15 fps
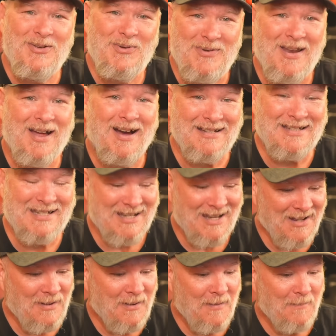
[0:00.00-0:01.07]
you nuts?
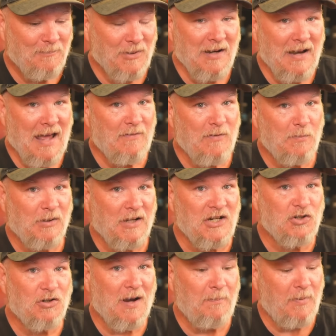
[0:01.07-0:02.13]
But having played
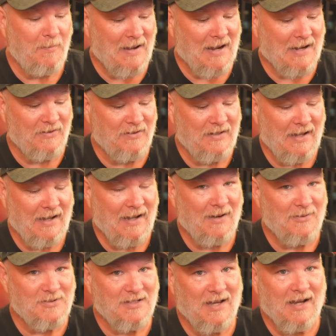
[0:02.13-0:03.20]
trumpet back in the day, I
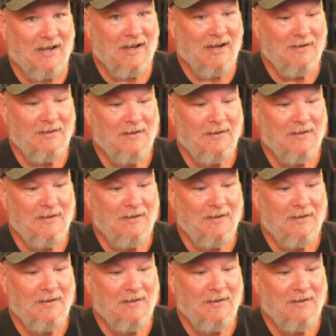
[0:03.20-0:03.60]
was like,